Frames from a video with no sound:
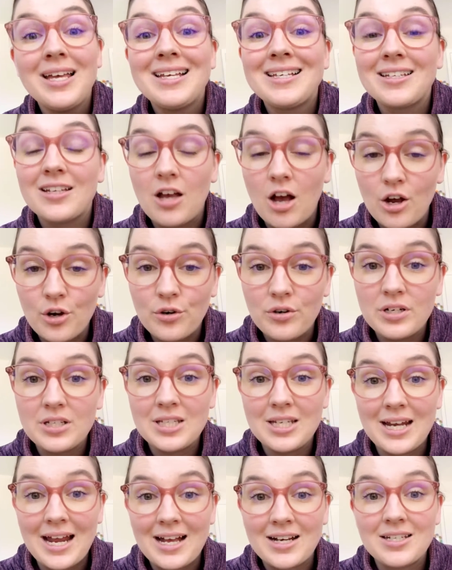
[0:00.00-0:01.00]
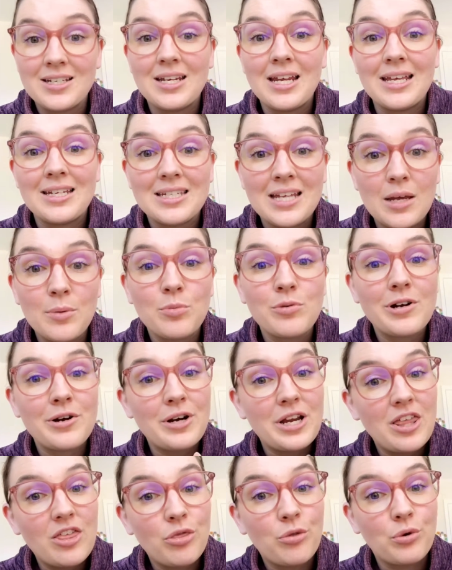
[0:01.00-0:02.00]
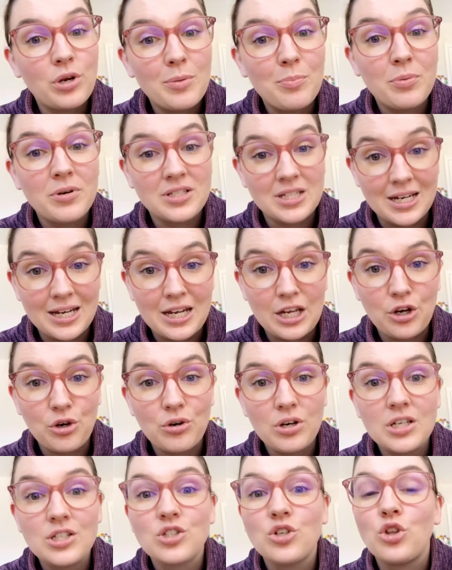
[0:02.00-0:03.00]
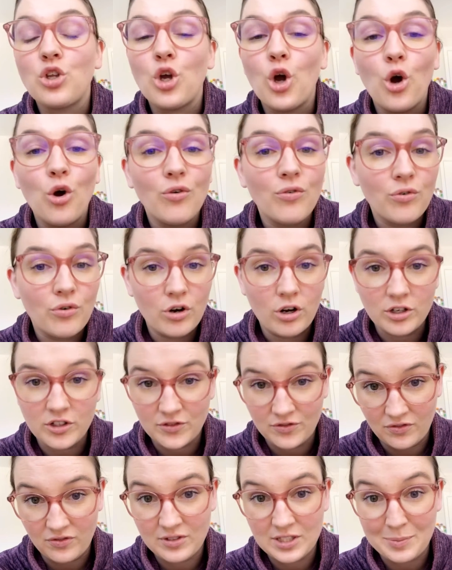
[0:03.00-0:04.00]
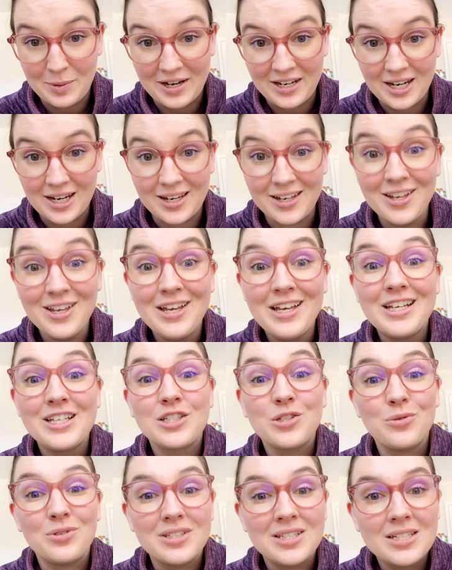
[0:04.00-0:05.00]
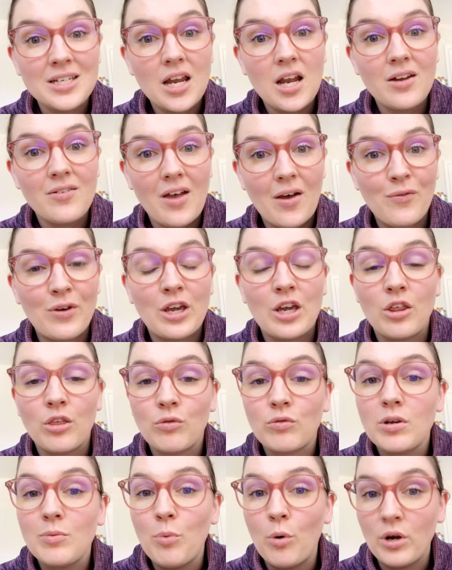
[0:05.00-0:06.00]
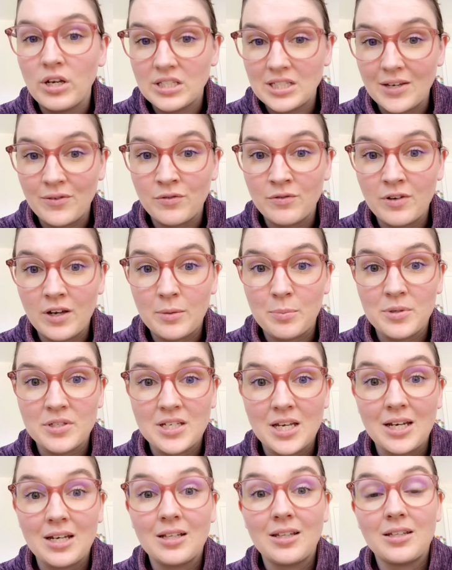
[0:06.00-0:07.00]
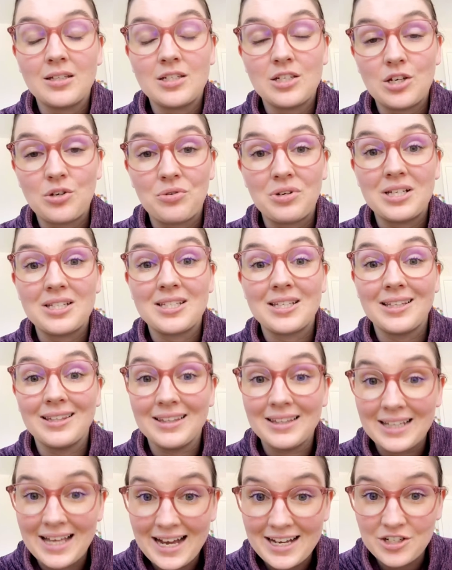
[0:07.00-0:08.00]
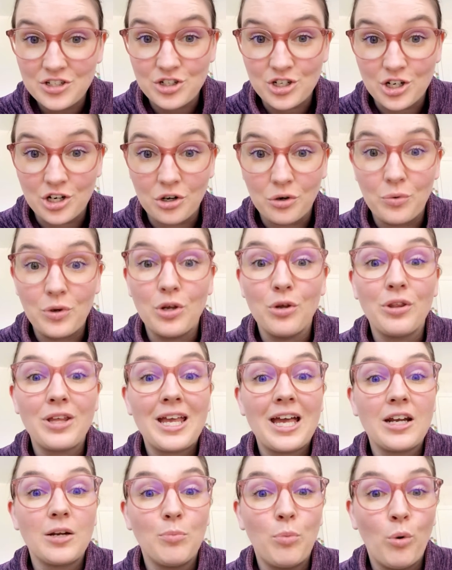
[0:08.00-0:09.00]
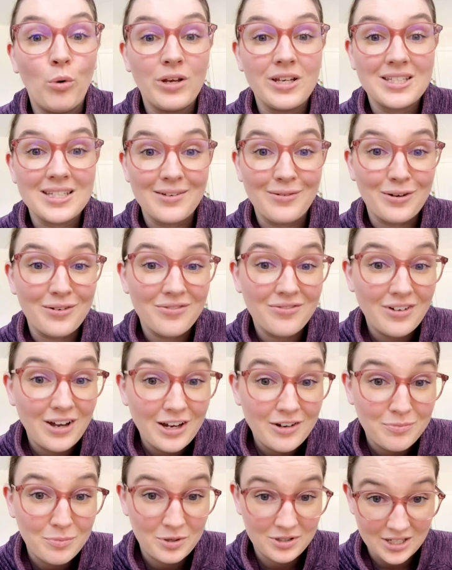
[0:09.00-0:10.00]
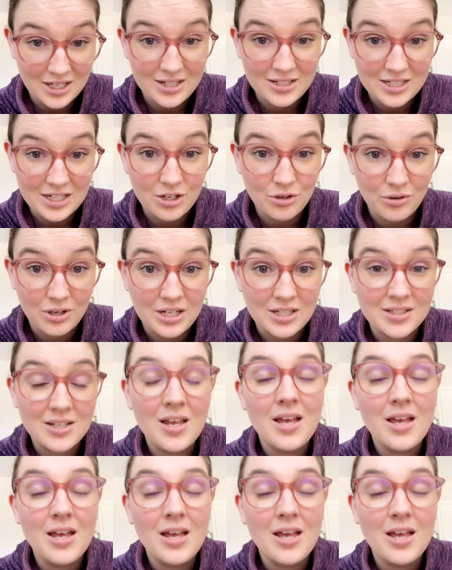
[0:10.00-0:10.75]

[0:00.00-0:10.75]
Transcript: Congress enacted a temporary 3% increase to the overall spending. So instead of having a 3.75% decrease last year, we only had a 0.75% decrease.